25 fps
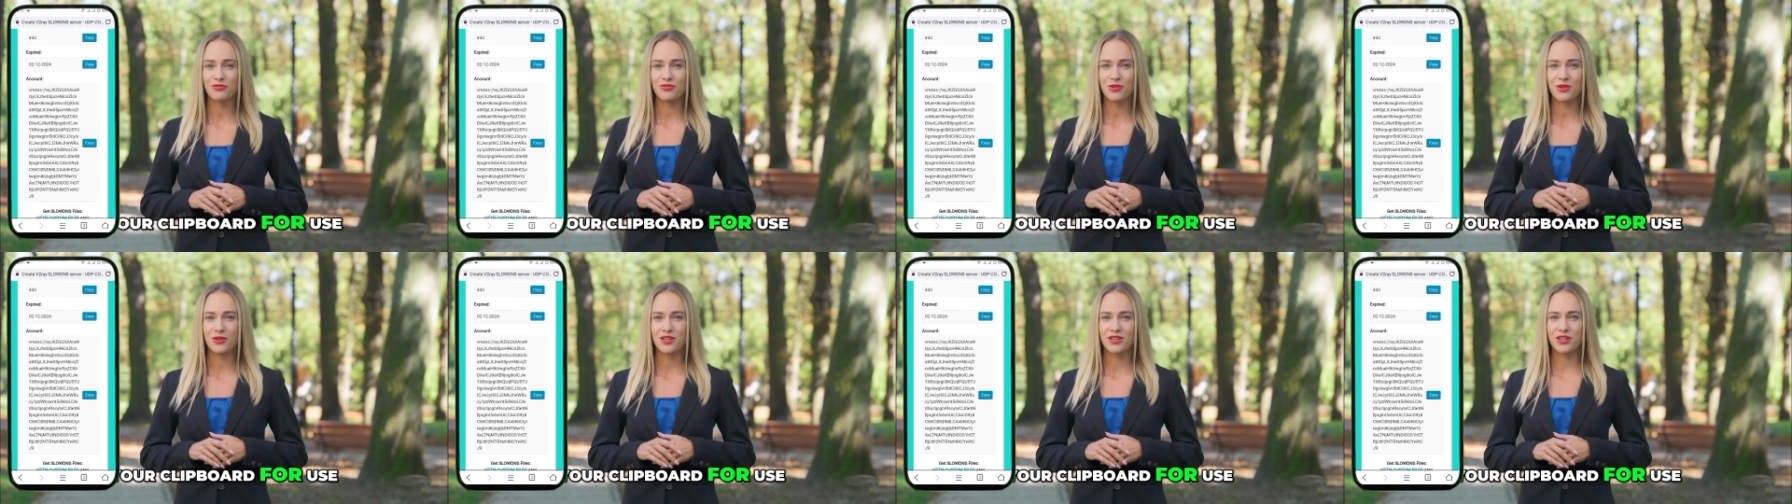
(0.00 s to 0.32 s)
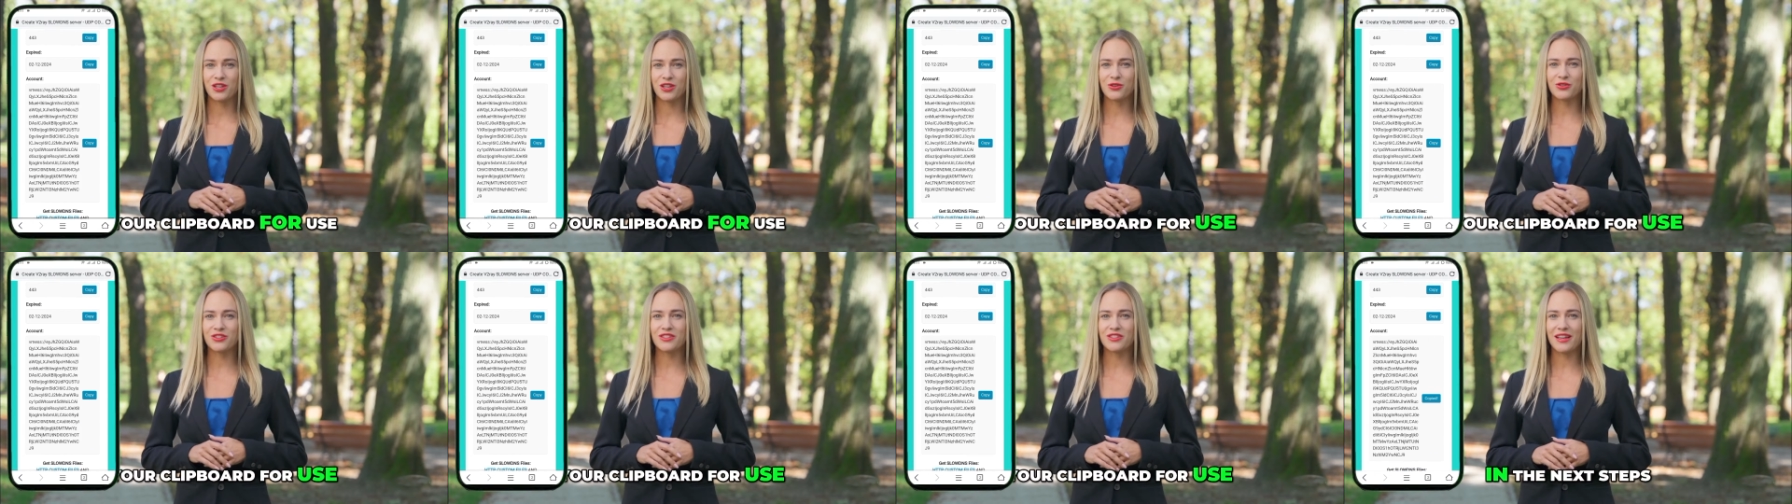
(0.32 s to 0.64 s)
for
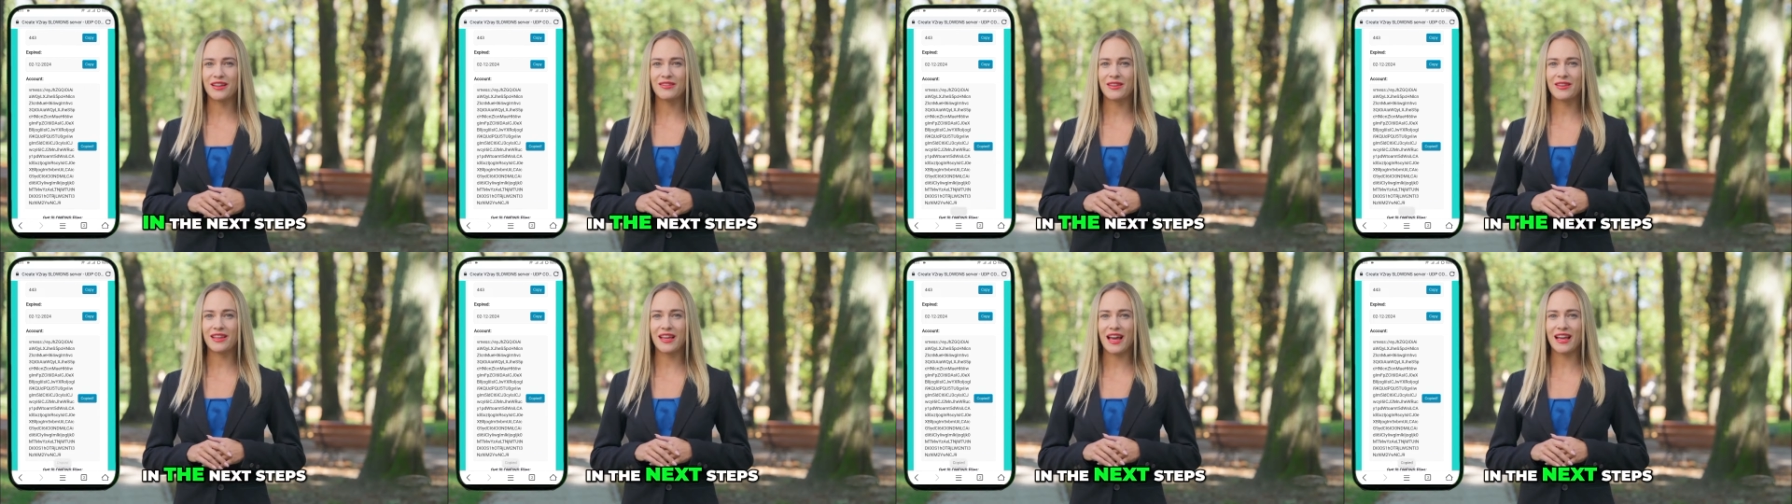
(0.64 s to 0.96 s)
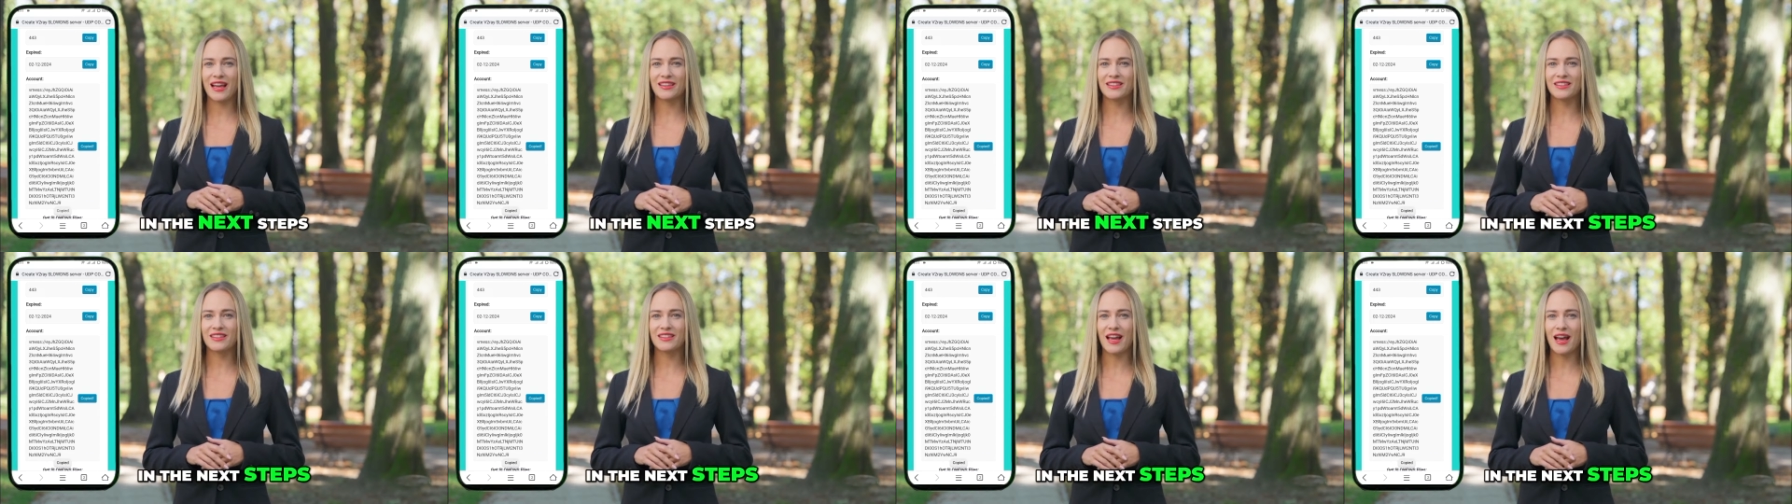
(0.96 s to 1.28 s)
use in the
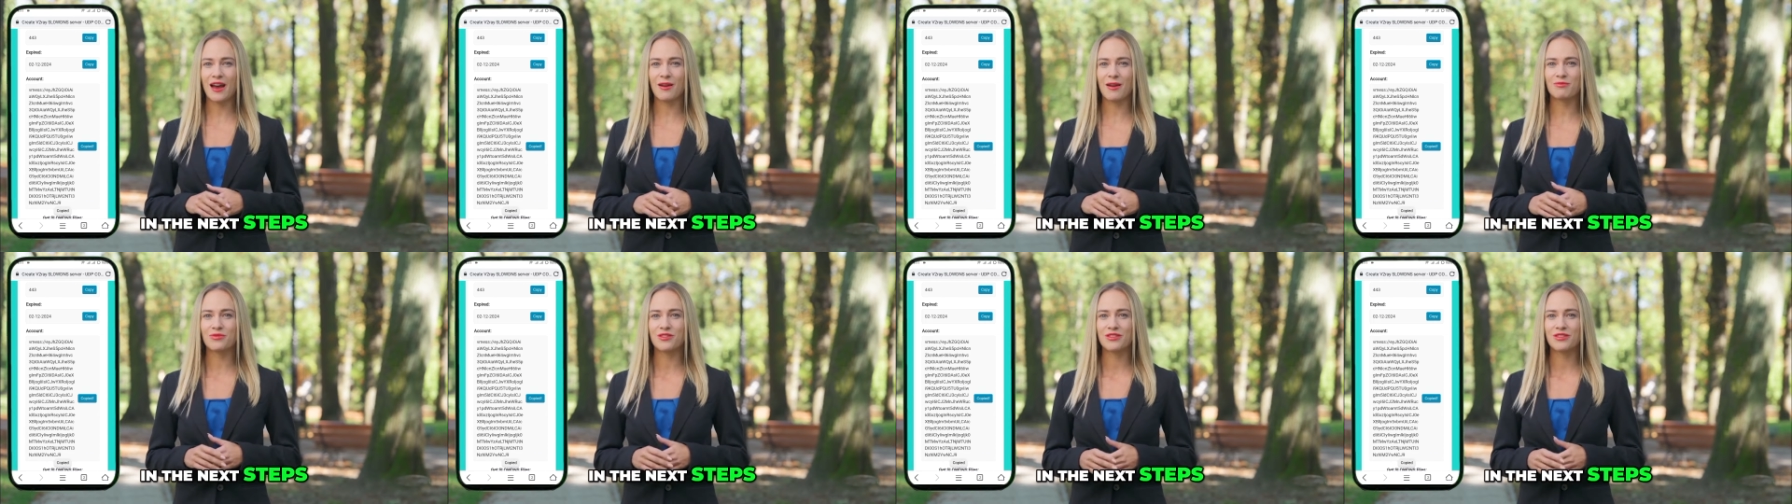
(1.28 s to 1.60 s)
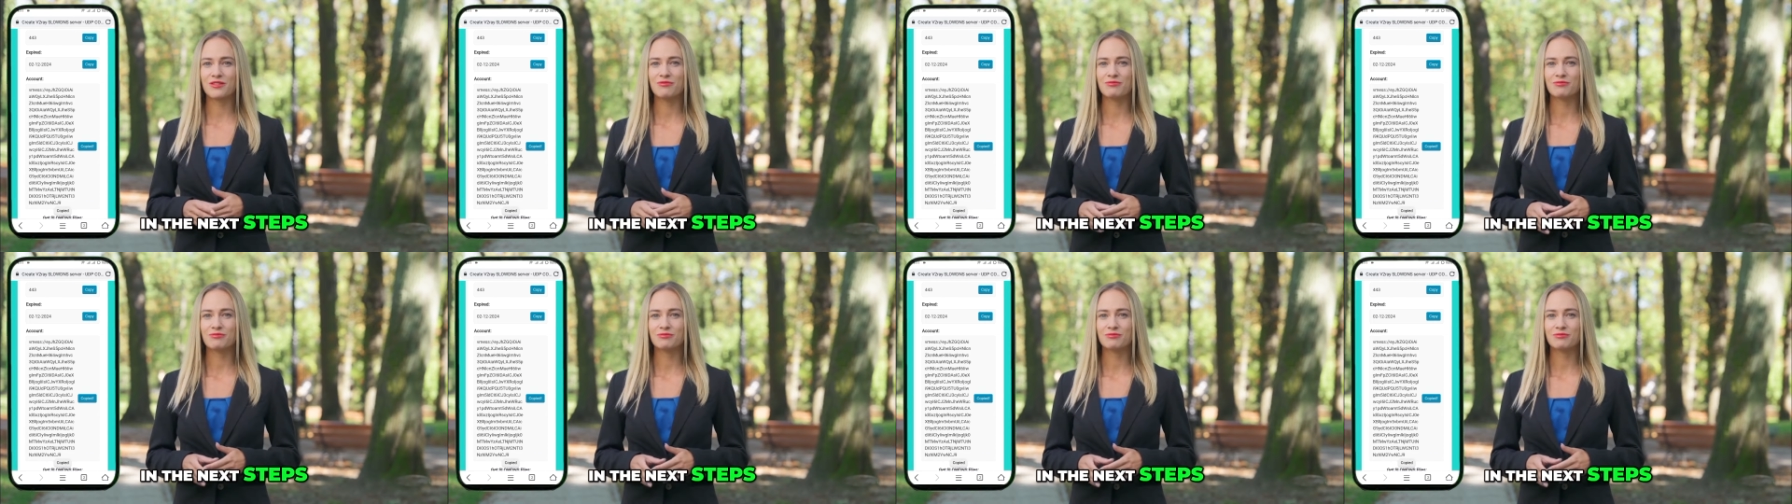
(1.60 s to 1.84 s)
next steps.